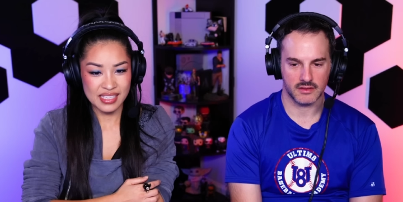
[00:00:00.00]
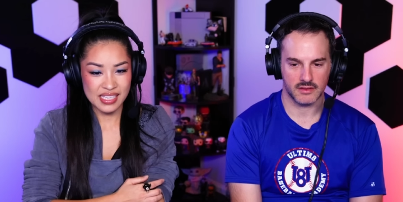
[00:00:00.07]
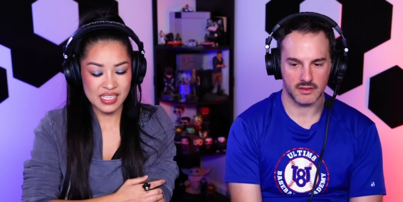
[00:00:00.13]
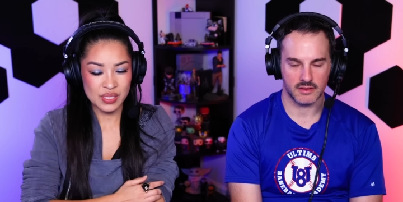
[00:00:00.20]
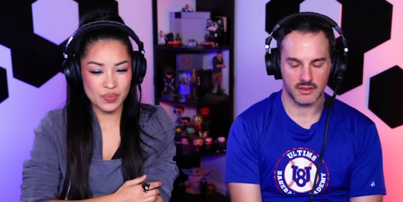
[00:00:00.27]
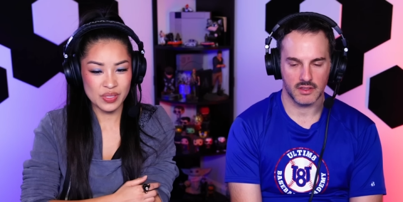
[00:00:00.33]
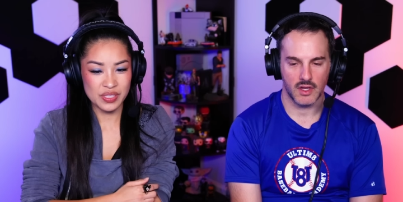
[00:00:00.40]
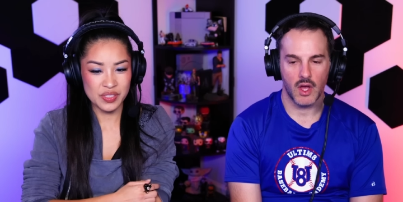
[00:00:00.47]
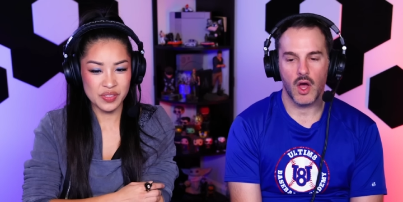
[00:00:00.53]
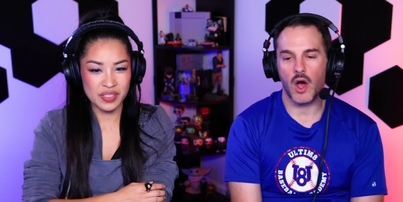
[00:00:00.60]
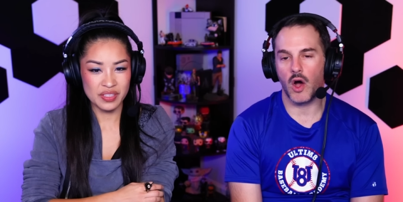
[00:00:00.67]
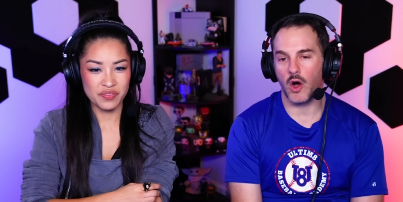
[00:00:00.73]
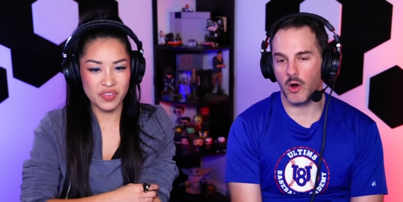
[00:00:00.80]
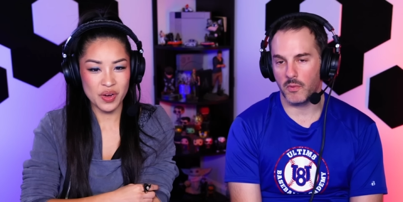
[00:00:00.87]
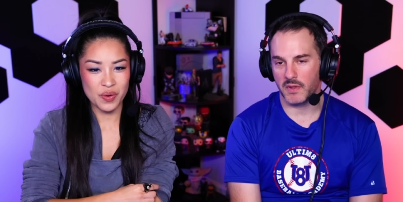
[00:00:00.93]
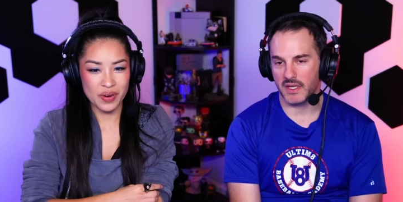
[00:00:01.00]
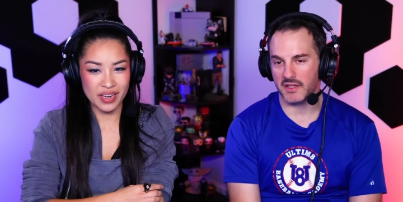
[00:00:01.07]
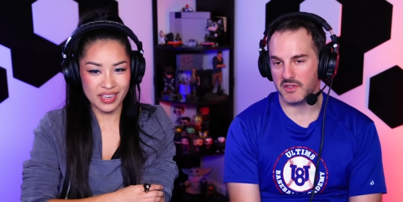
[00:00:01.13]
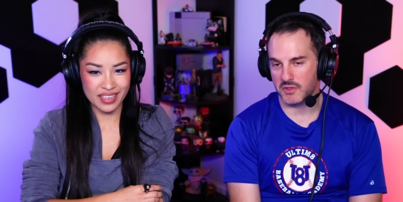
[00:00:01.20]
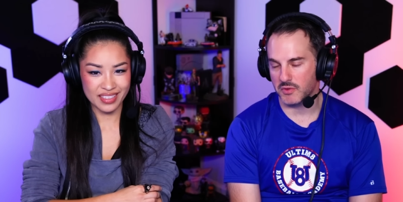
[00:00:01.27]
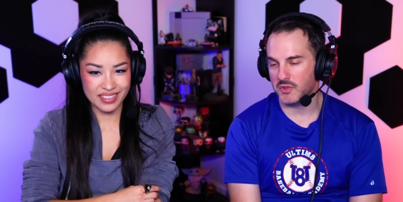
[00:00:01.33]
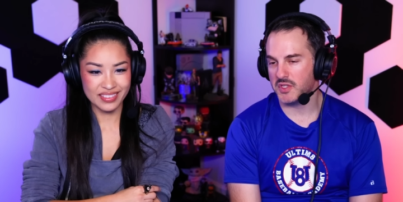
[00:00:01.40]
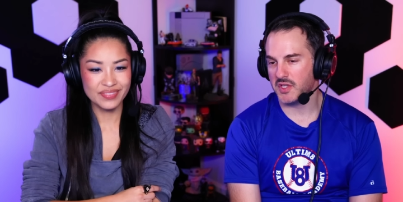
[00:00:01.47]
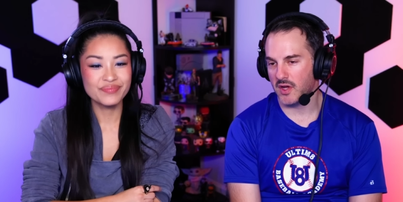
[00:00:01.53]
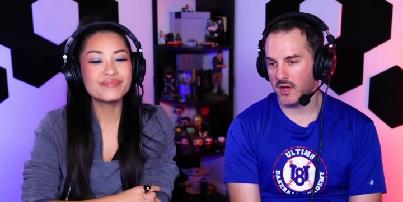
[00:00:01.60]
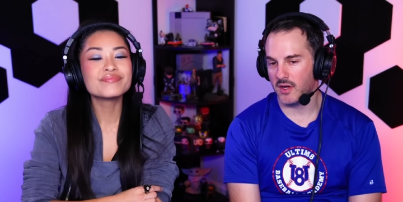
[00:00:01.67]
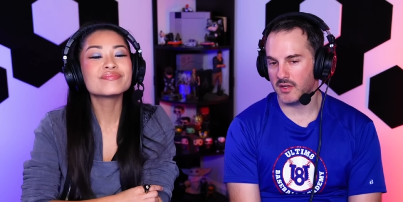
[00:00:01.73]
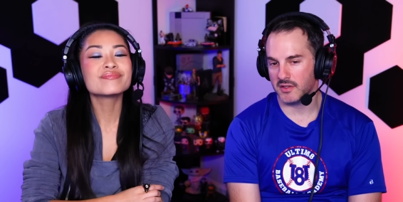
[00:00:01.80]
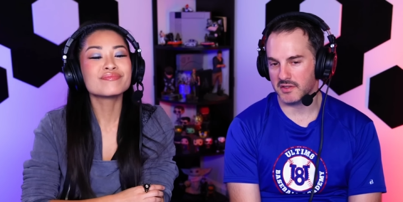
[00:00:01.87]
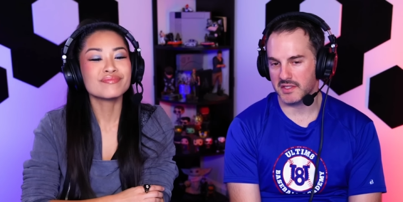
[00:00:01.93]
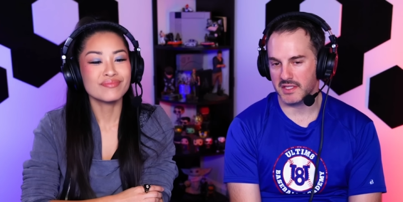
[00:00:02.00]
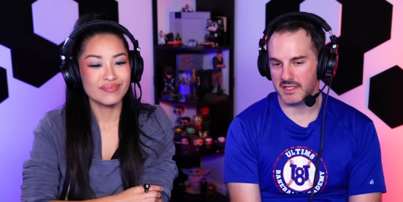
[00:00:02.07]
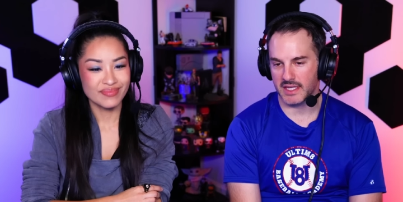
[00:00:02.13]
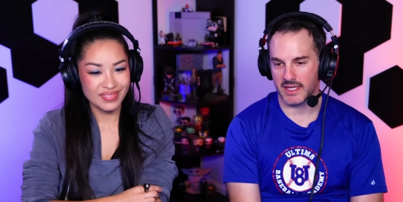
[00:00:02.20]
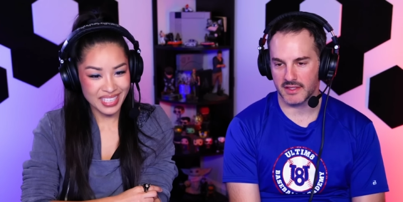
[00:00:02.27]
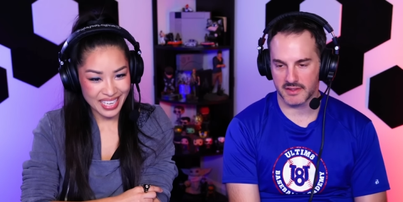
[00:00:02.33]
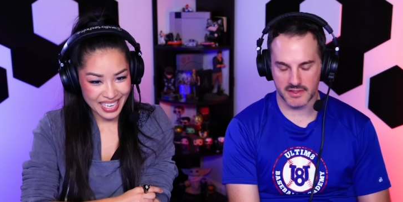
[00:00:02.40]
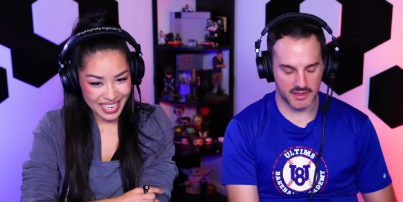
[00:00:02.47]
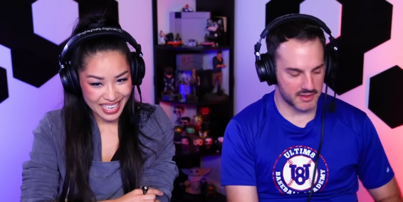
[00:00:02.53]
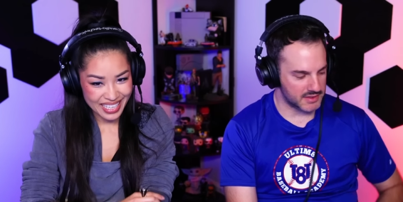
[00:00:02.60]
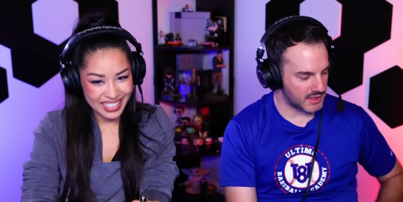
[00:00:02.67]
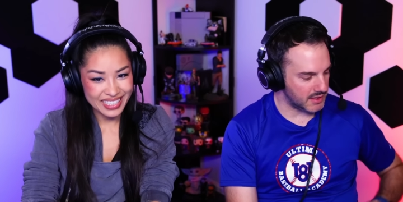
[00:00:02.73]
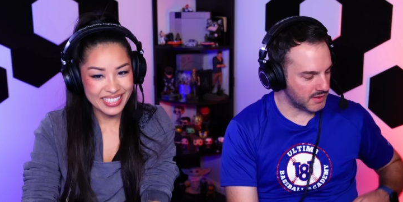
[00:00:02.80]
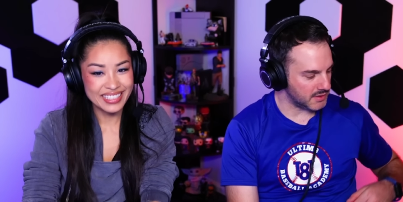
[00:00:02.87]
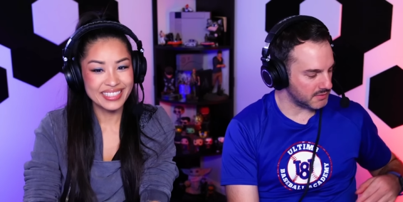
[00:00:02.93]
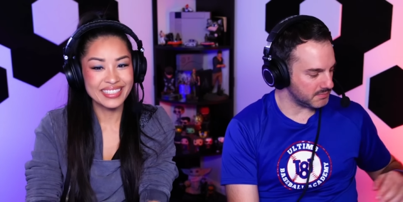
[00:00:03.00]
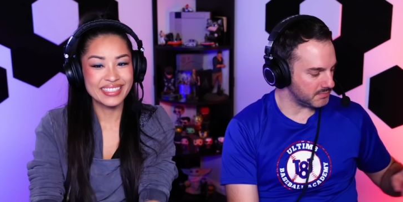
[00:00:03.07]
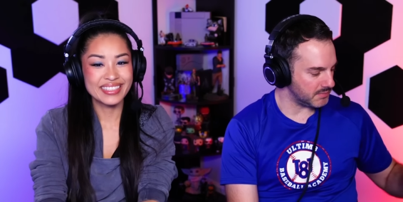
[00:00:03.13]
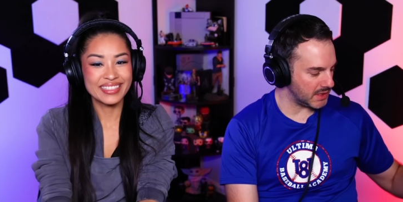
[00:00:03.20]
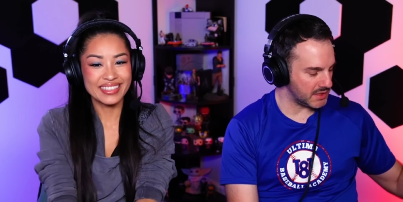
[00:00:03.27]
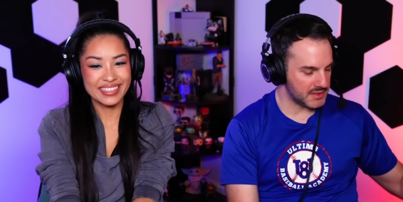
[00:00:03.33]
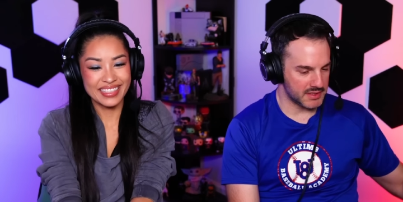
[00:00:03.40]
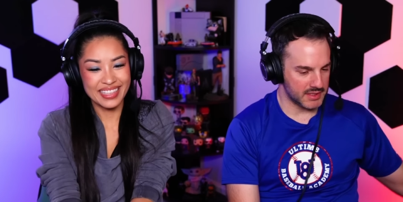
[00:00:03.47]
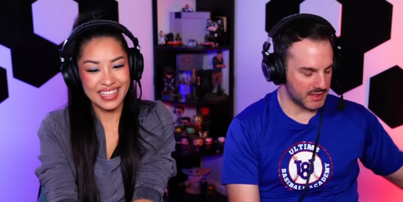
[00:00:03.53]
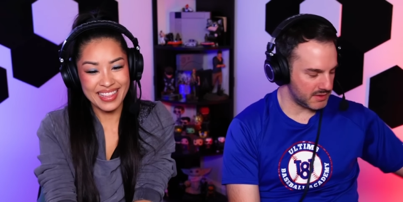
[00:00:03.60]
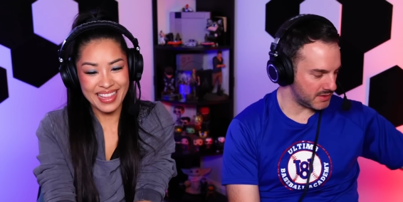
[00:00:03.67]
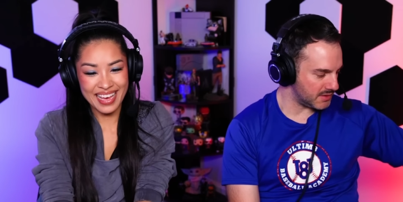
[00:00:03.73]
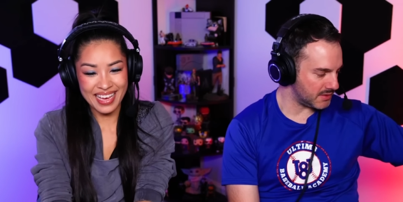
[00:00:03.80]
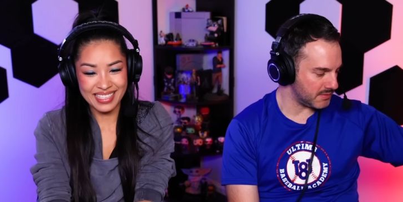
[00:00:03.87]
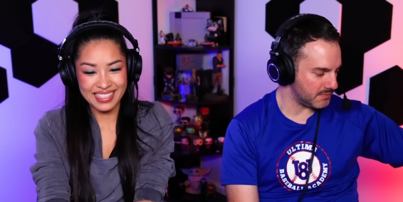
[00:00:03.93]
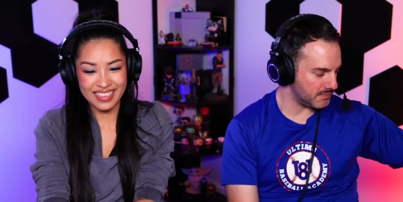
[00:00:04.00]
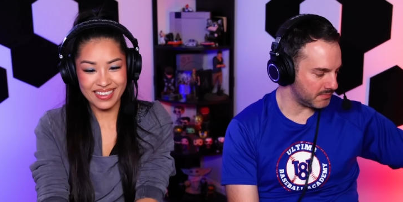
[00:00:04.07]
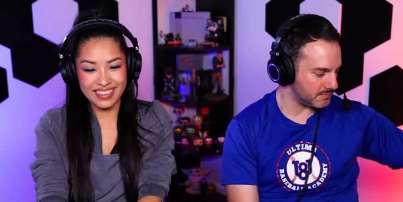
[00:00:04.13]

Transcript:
Speaker 1: She's been doing Oh, footwork. because
Speaker 2: through songs and dances. Yeah. Oh, makes sense.
Speaker 1: That's